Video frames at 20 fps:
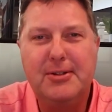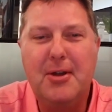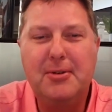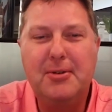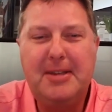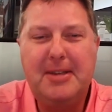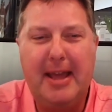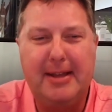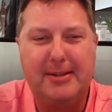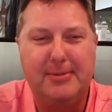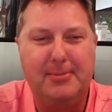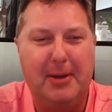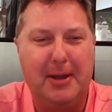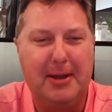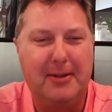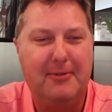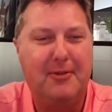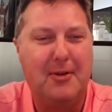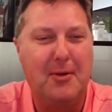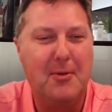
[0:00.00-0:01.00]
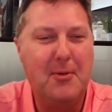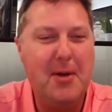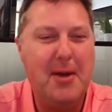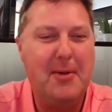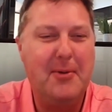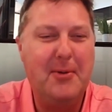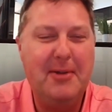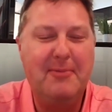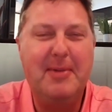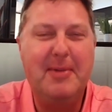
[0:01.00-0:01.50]
no textbook for
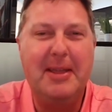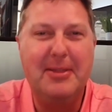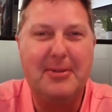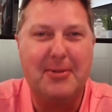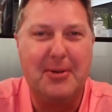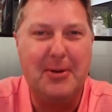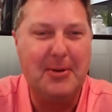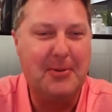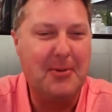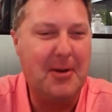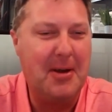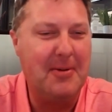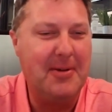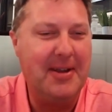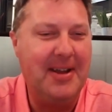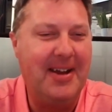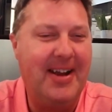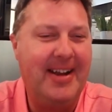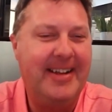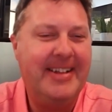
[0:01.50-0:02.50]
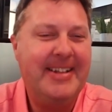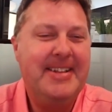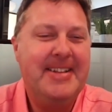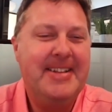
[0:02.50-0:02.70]
what we've been through and where we are.